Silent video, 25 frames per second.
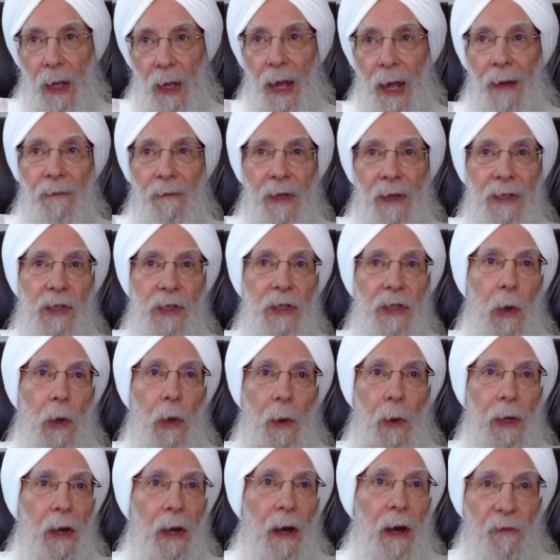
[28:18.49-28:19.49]
And this is
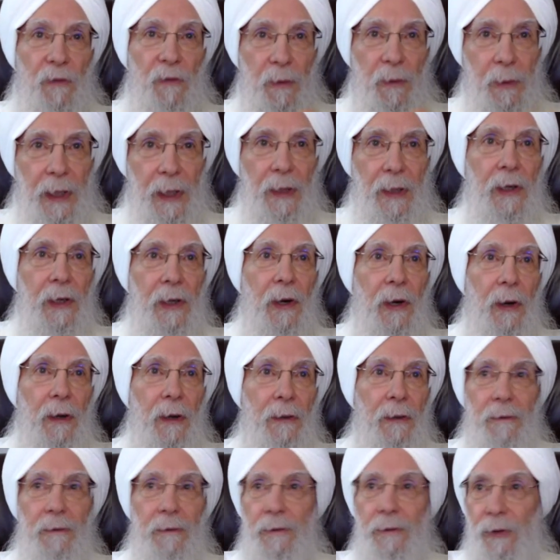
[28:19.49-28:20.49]
going on from
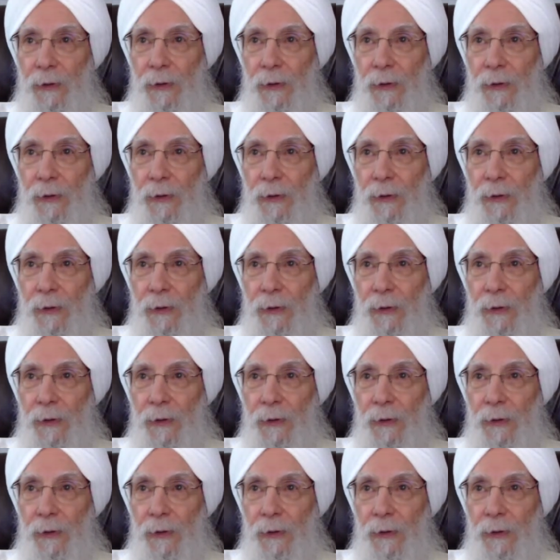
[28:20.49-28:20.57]
kindergarten